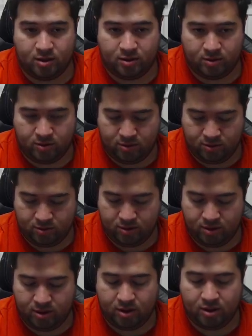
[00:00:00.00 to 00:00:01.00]

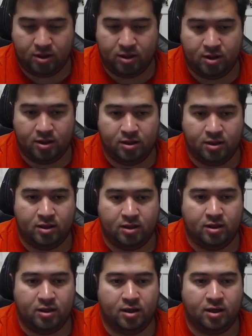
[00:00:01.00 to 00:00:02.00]
colon,
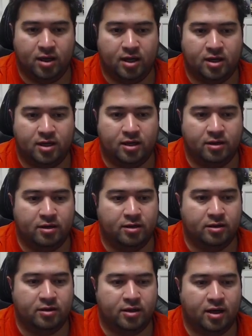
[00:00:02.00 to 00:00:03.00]
and add in
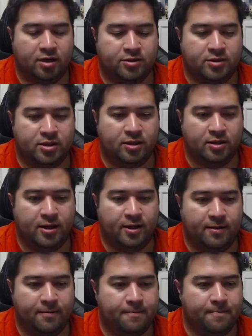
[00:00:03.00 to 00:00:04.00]
a character return there,